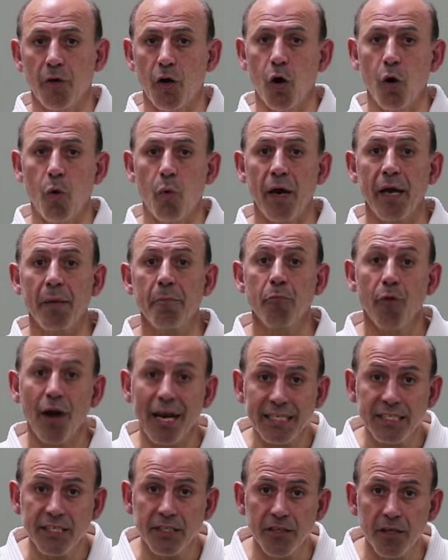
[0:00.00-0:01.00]
away and
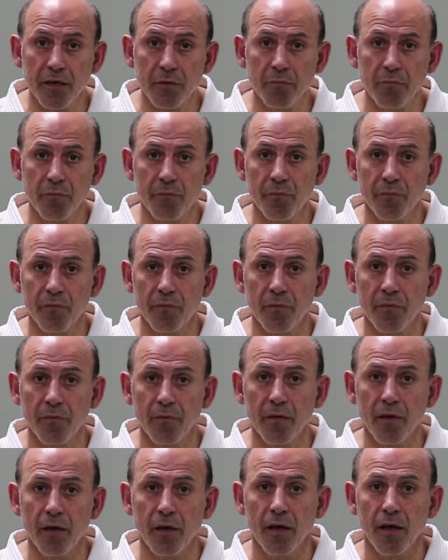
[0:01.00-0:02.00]
practice them.
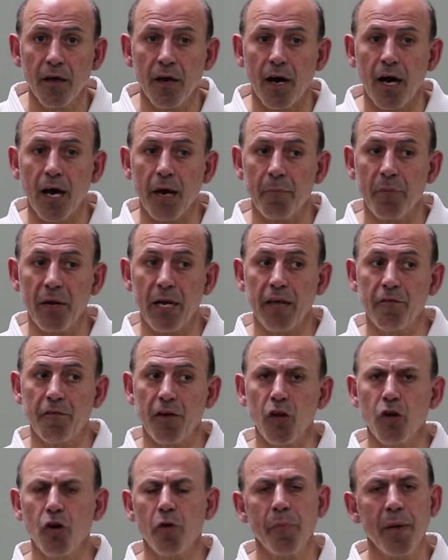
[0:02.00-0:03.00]
I believe a
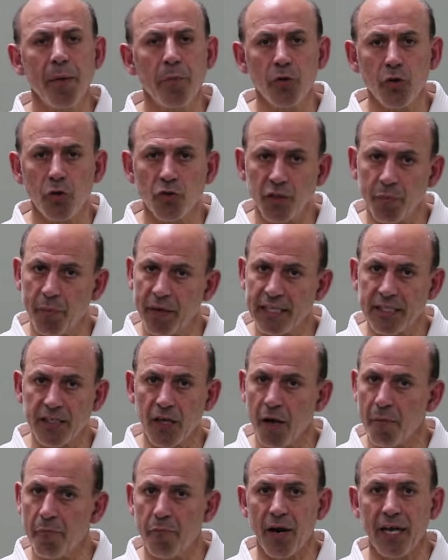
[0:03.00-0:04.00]
lot of people don't spend
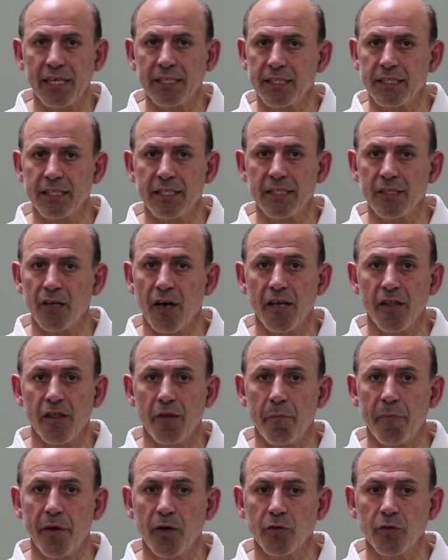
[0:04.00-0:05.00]
time practicing tying the
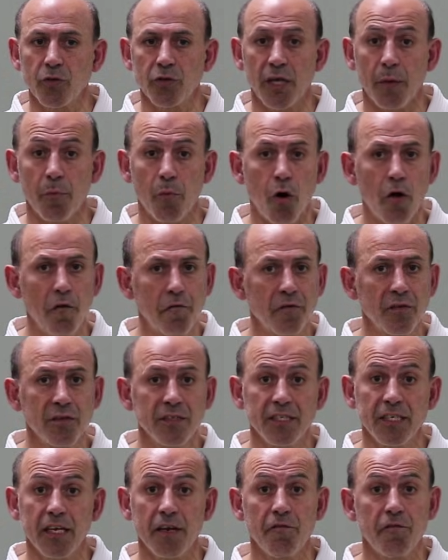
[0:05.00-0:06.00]
belts because I'm often
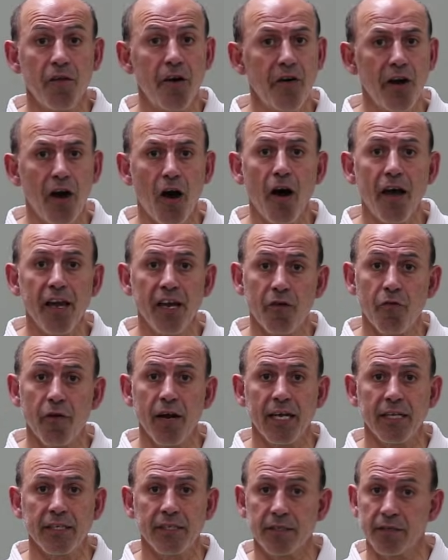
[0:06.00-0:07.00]
seeing very high
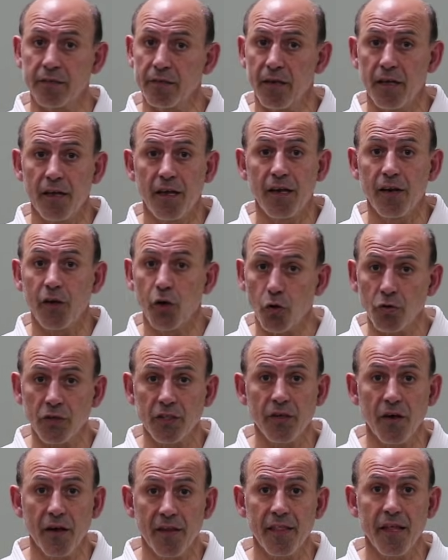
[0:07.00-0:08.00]
grades not
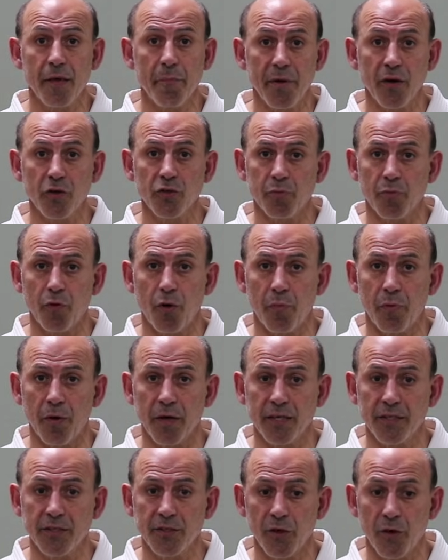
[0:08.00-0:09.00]
tying their belts
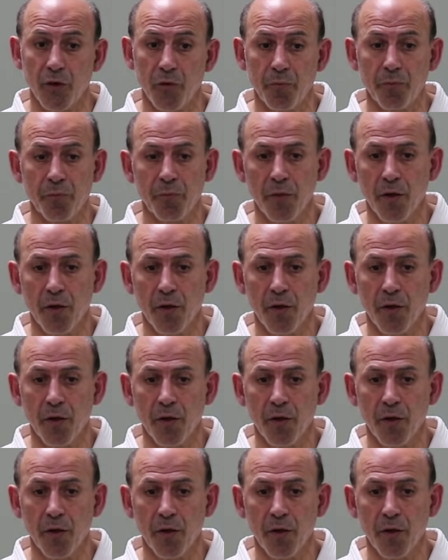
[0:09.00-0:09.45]
properly. So